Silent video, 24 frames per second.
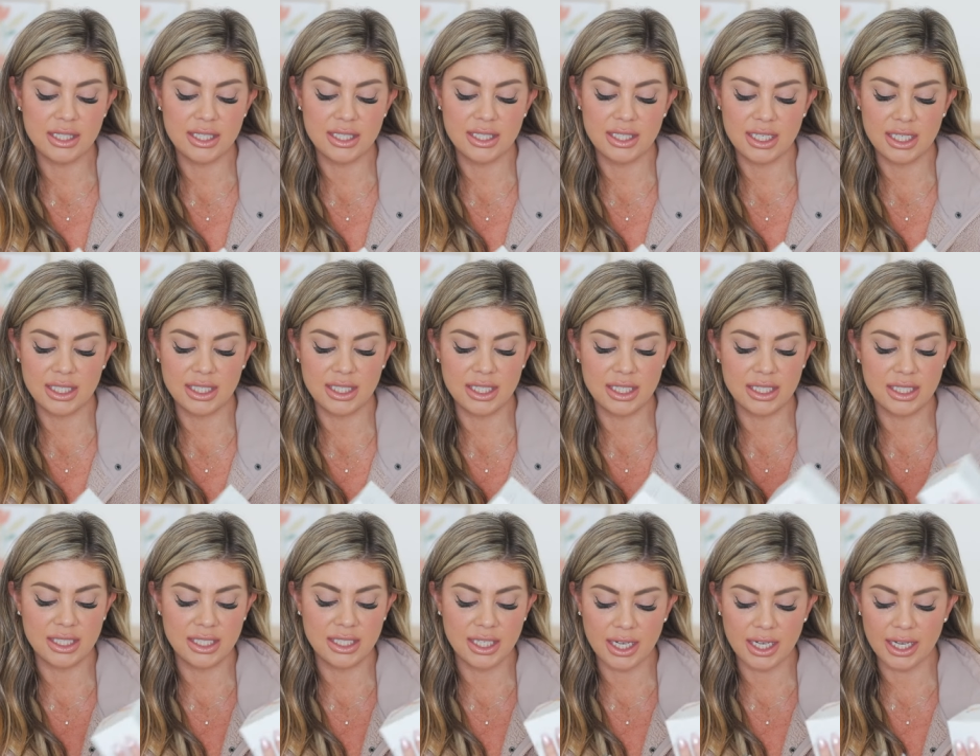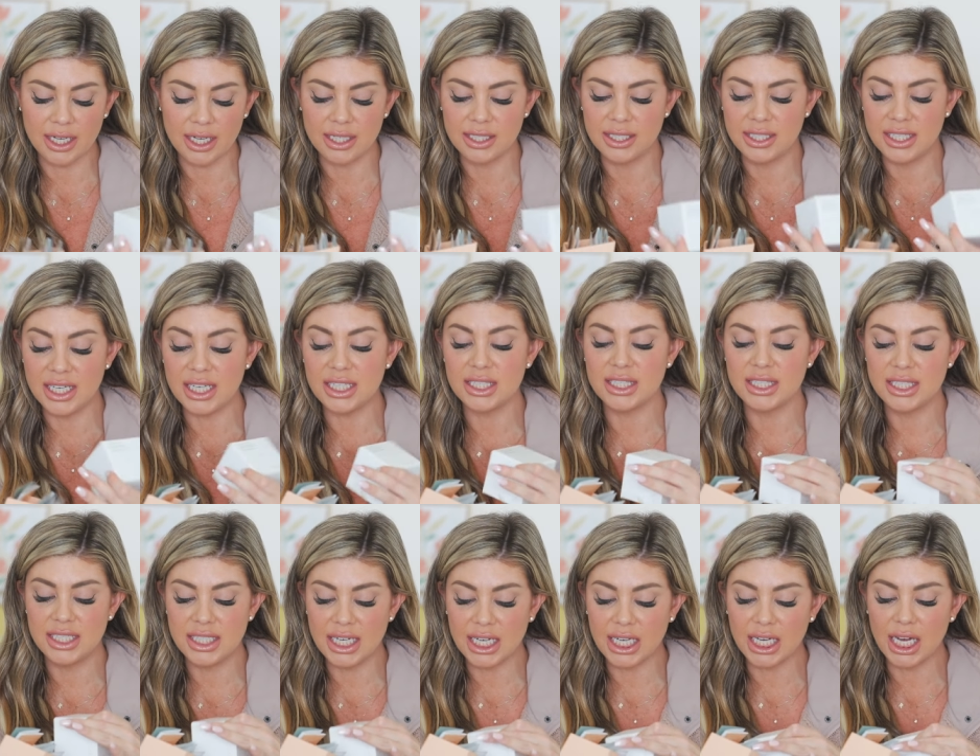the Zit Sister, Zit
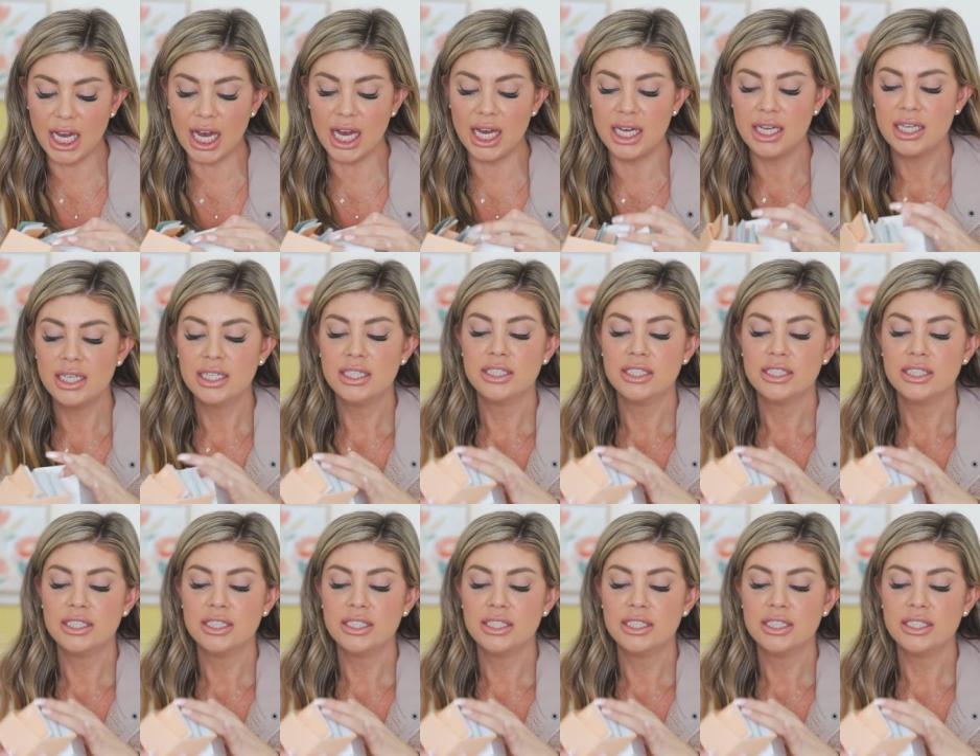Sticka.